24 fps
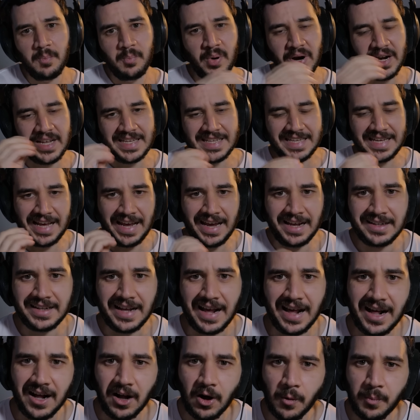but it can't
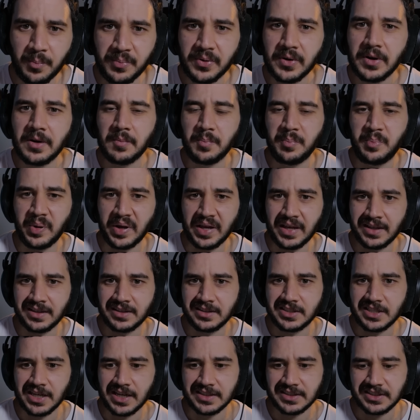help
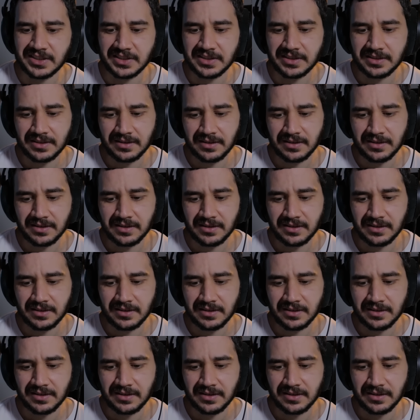being just